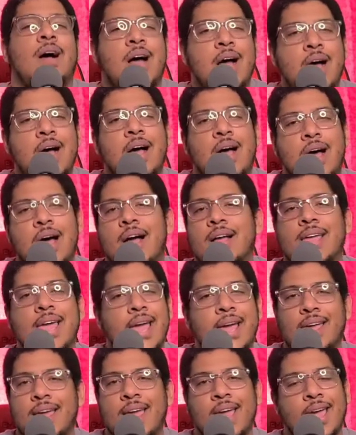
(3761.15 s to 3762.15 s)
ah, ah,
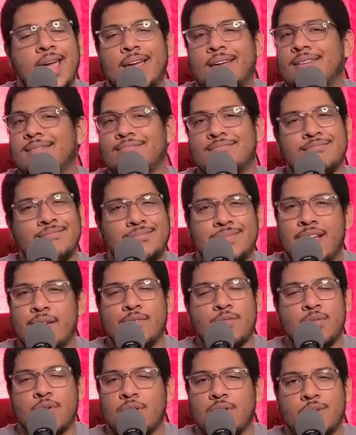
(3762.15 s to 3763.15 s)
gang, gang, every
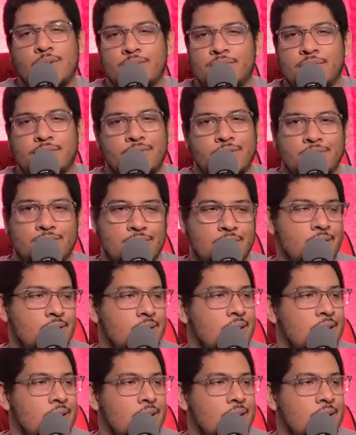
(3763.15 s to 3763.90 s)
roller coaster, first row.